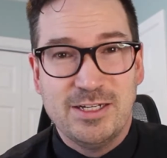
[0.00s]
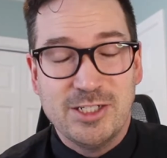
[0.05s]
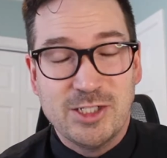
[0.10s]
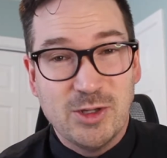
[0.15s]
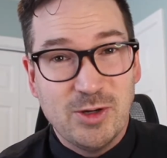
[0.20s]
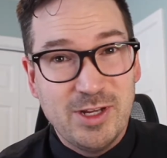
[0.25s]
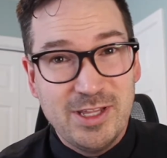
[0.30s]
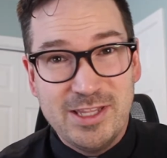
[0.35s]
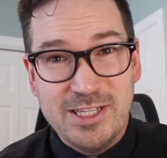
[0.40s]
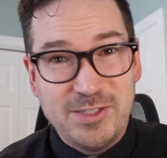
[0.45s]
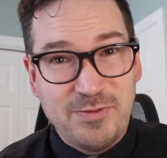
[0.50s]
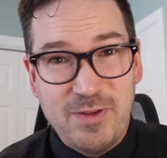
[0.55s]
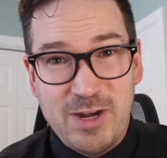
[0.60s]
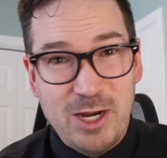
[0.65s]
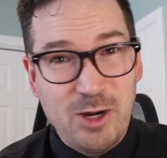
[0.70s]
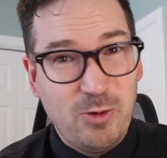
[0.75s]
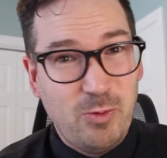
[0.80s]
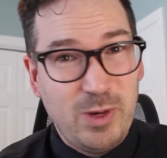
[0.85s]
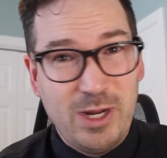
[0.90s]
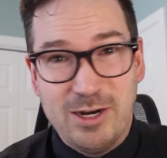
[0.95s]
So in this
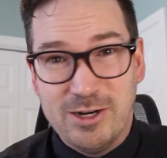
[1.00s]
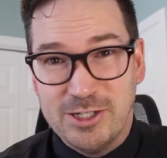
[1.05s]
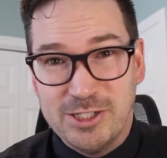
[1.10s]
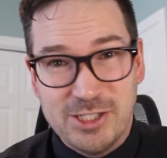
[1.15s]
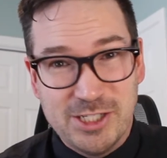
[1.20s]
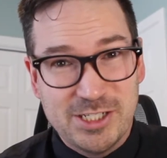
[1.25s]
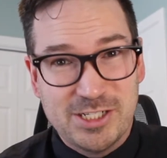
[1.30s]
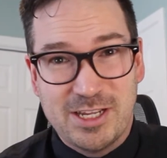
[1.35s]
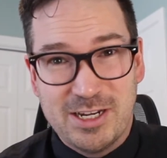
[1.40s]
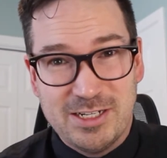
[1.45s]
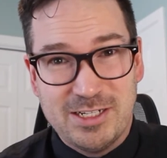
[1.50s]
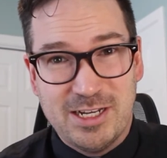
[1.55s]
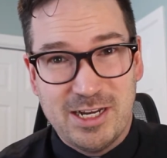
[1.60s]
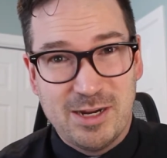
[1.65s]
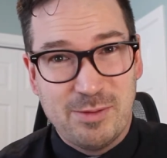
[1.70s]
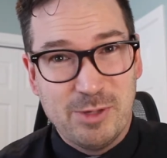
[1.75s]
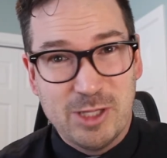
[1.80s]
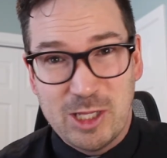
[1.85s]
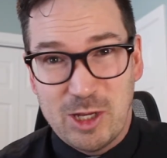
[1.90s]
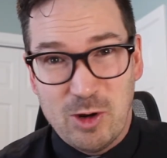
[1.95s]
video, we are just going to talk
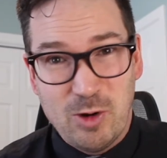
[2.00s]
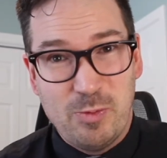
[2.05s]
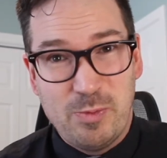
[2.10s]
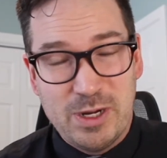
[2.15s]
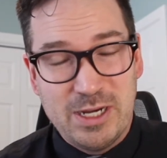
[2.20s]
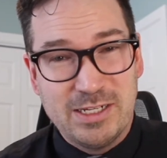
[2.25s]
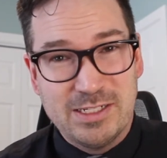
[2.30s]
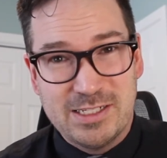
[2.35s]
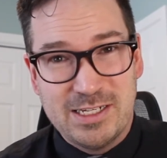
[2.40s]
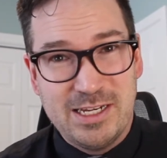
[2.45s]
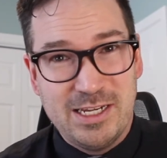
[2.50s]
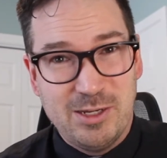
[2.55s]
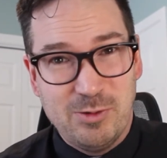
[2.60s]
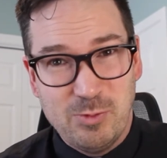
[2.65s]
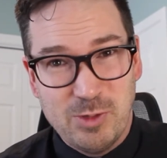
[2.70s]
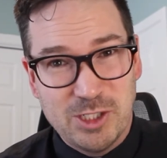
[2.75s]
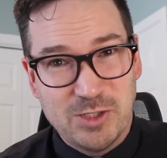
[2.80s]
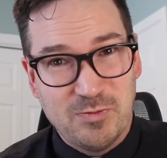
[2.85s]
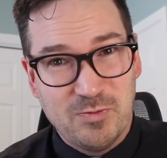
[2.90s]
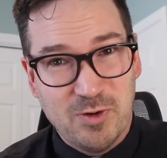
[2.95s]
about the opening scene,
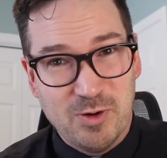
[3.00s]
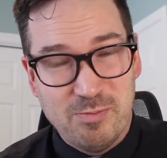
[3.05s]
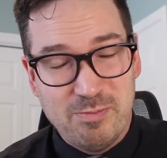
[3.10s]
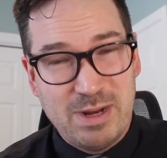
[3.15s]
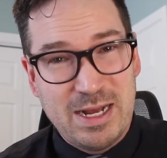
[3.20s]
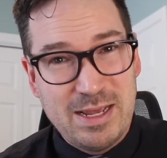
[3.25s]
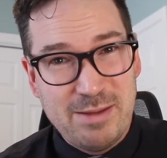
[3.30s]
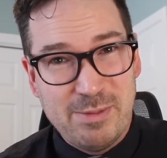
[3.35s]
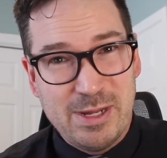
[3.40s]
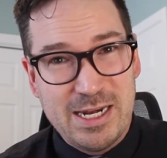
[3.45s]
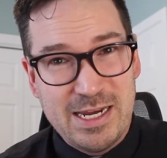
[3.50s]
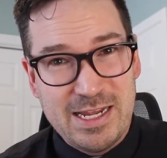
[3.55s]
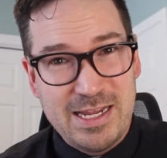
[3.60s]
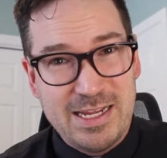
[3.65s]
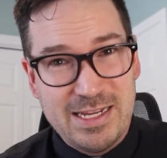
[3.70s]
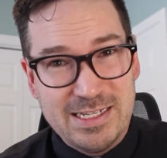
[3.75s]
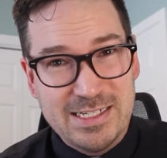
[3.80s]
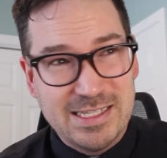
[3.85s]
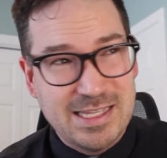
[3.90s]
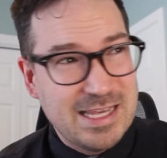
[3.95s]
which for my money
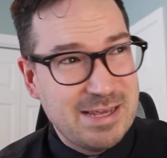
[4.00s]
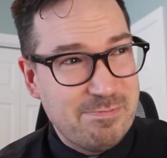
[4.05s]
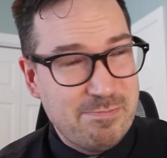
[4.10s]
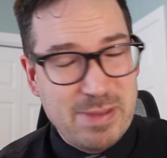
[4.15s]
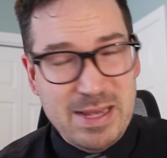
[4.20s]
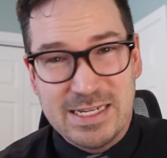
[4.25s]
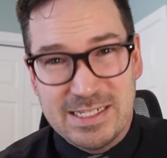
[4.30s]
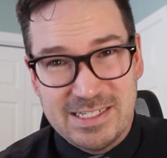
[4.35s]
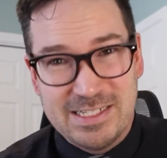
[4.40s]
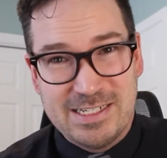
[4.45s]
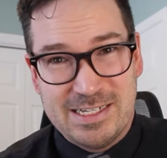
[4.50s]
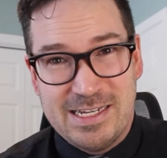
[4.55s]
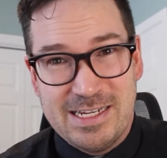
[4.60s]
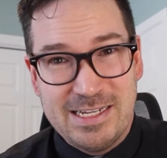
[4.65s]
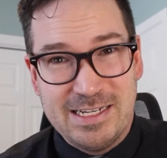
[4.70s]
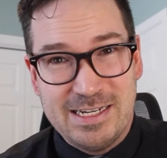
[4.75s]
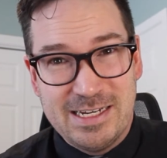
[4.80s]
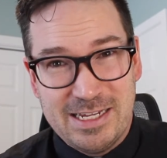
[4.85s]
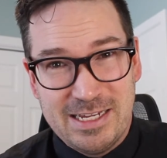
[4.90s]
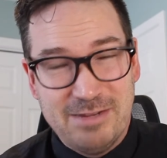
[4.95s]
is the best
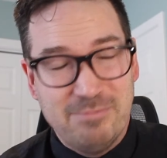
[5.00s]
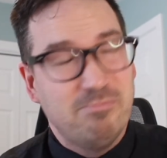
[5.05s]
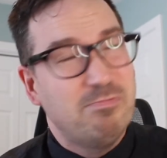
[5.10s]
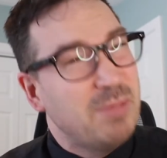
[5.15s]
scene in,